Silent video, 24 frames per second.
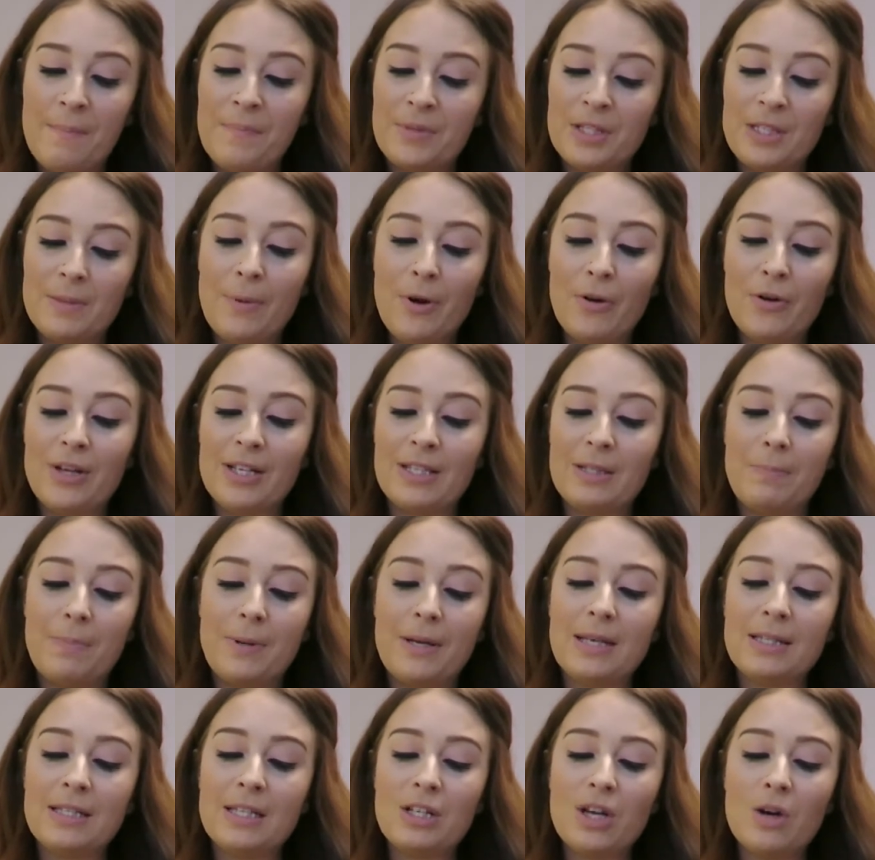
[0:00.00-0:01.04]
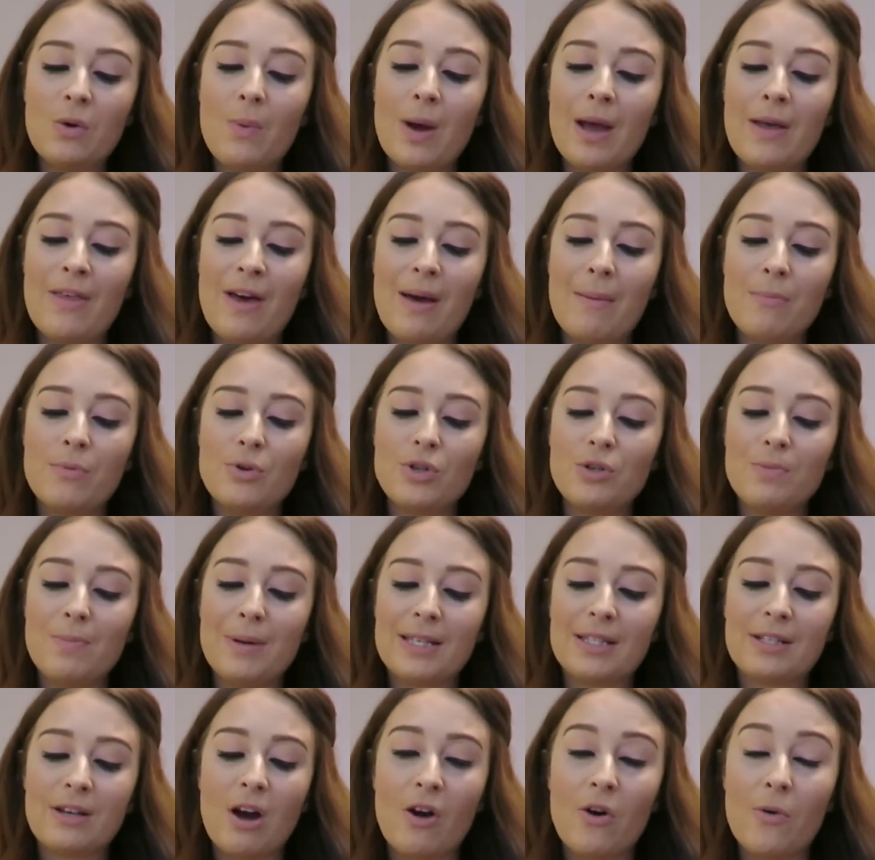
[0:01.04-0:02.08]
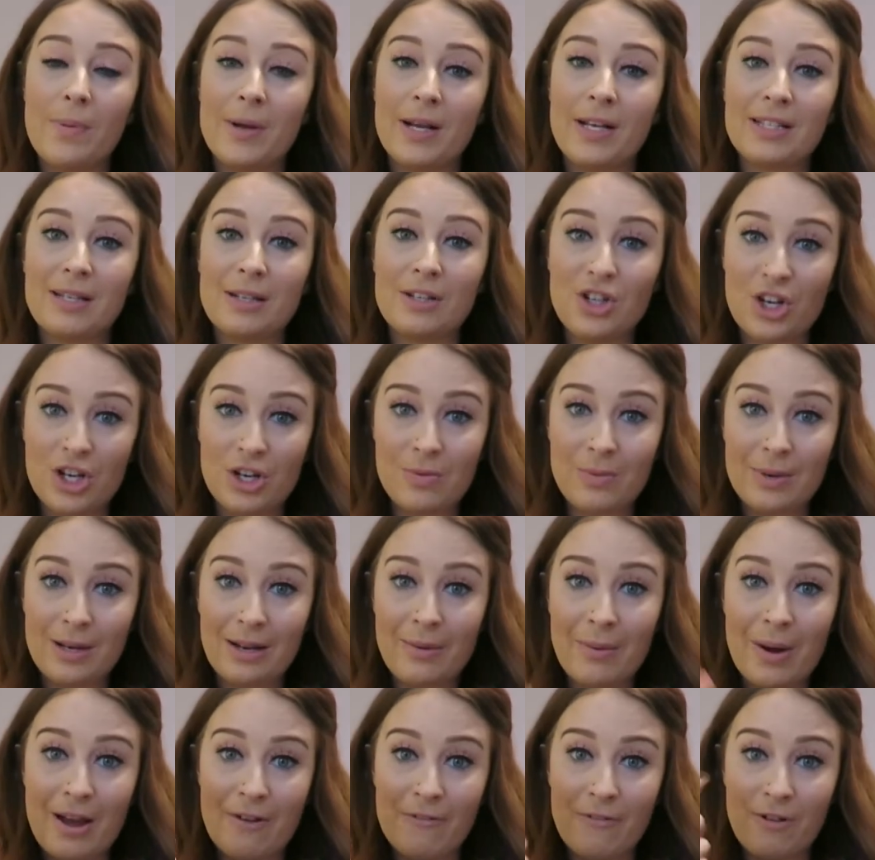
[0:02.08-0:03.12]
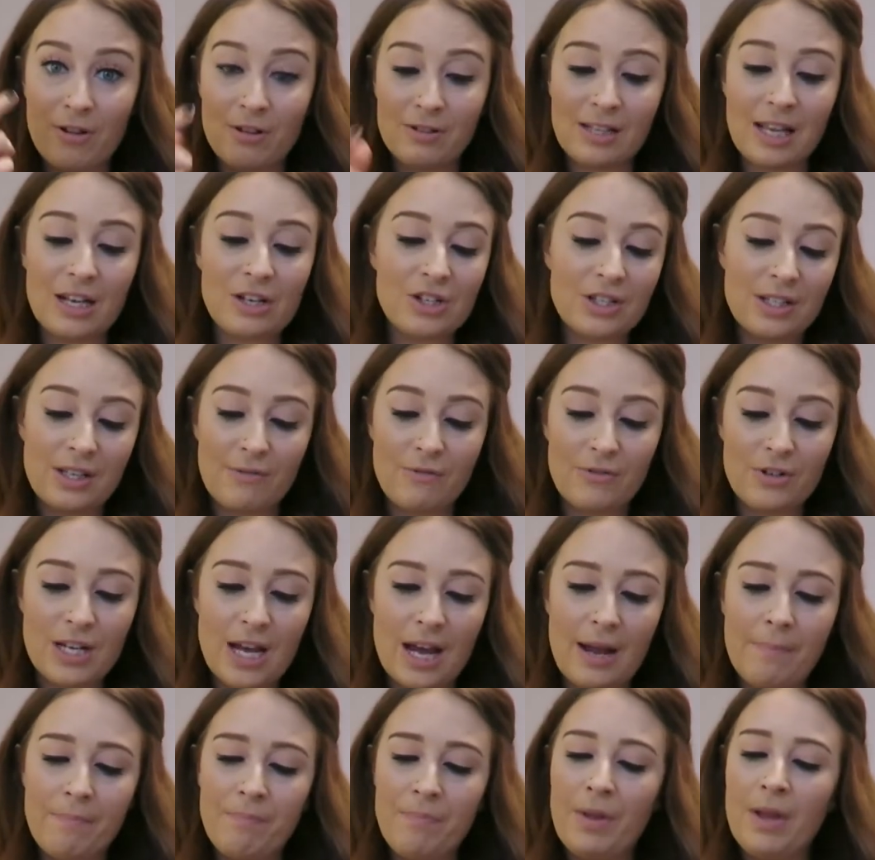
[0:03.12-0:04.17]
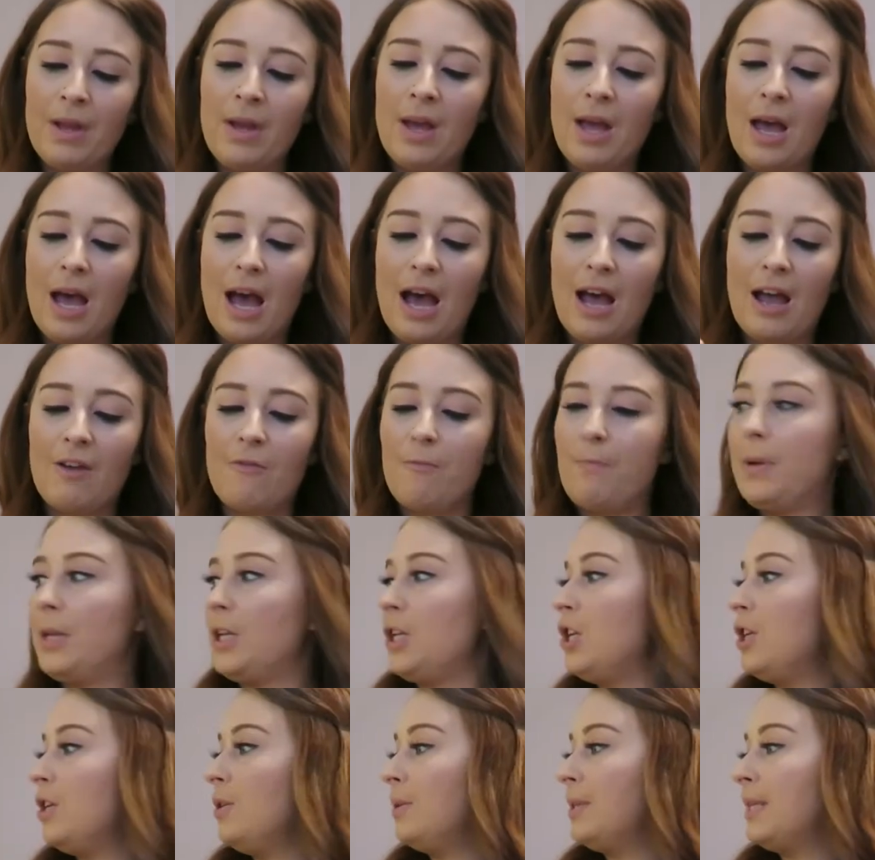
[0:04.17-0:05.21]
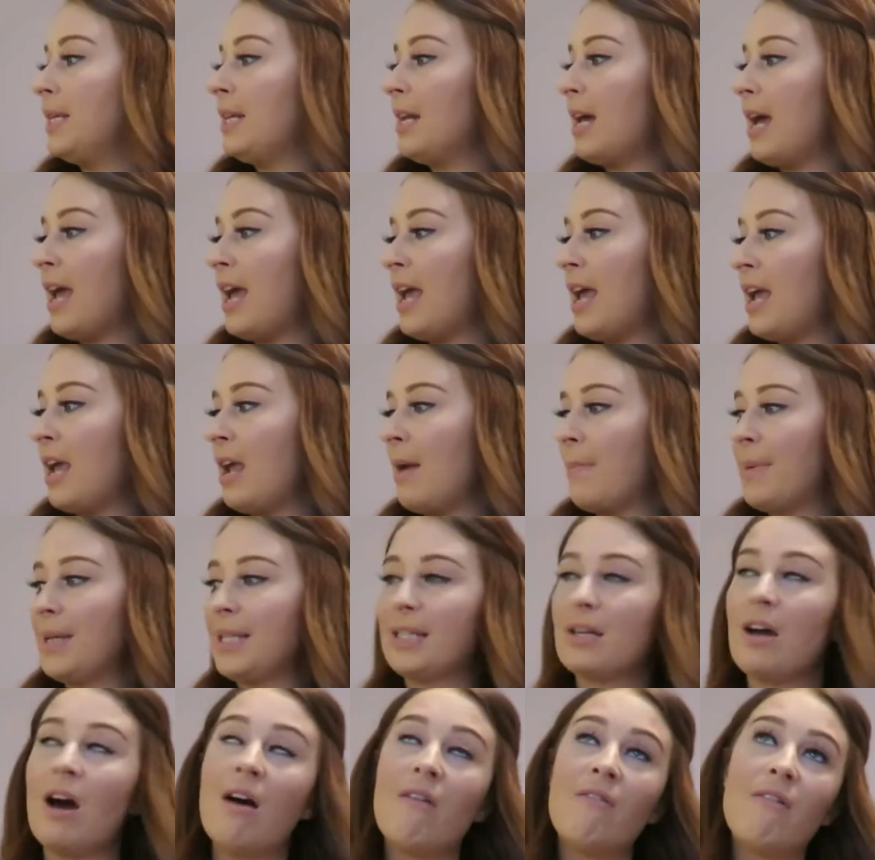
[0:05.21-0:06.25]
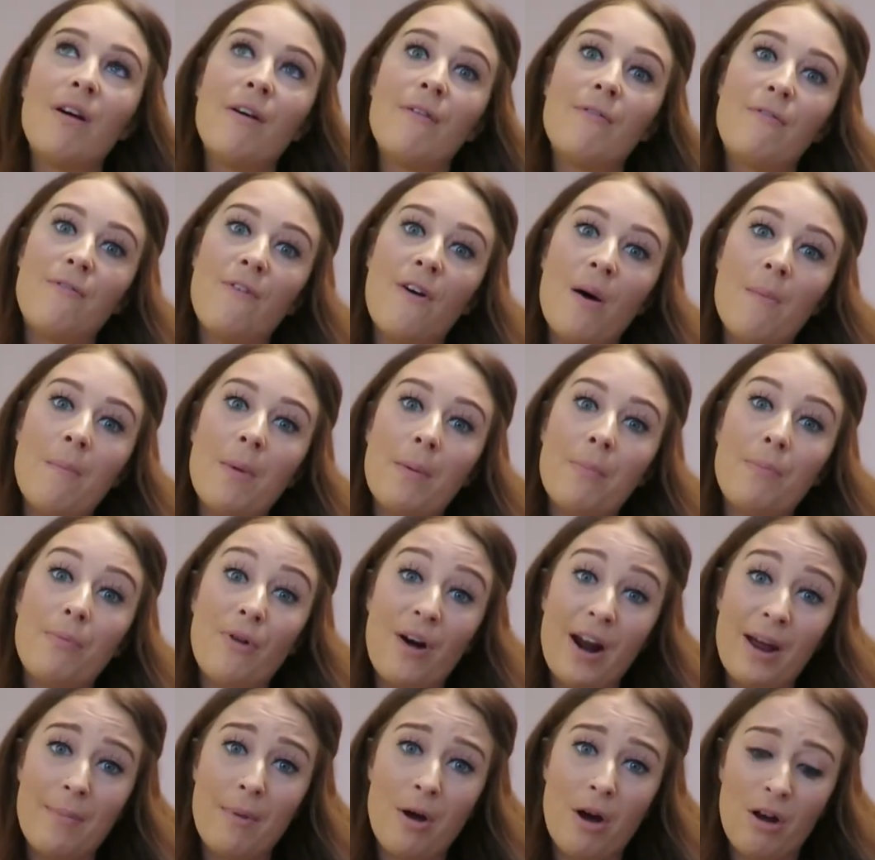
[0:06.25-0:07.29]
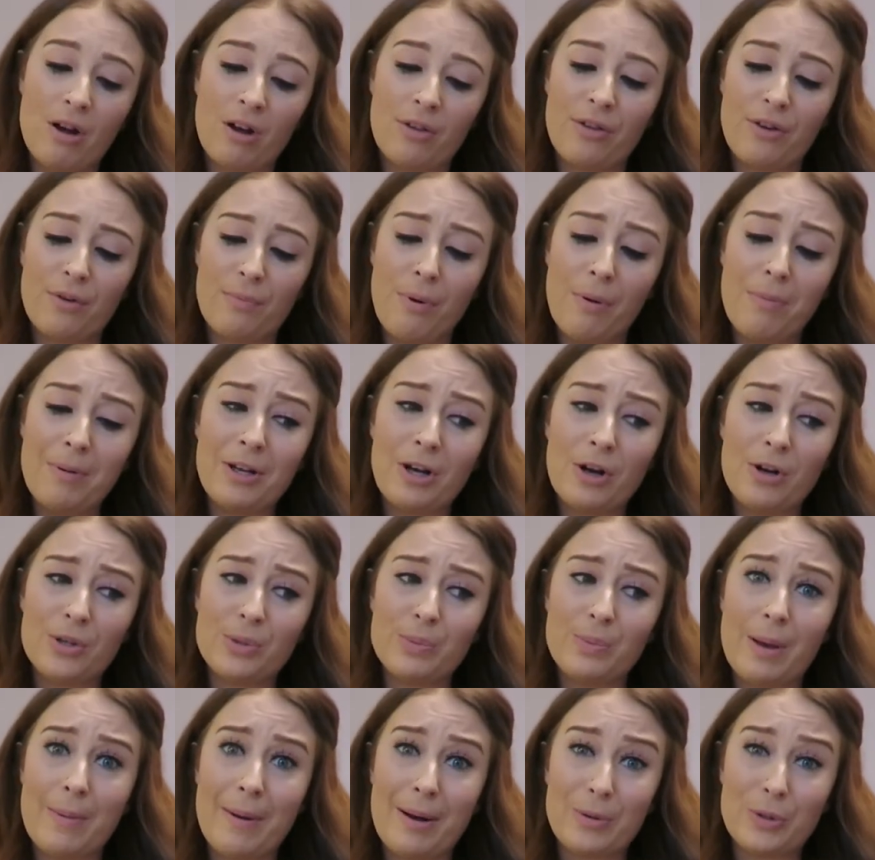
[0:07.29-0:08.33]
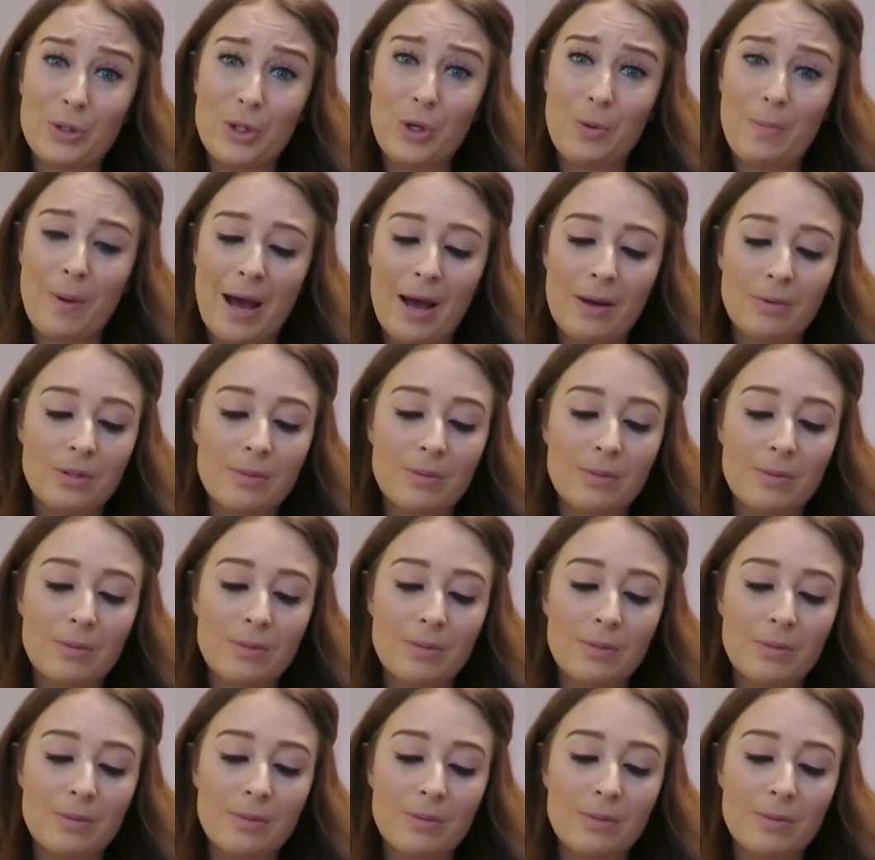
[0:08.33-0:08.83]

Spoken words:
To be honest, because I don't wear that much mascara, because I genuinely wear false lashes every day, I've been using a mascara from Primark that probably cost me about £2.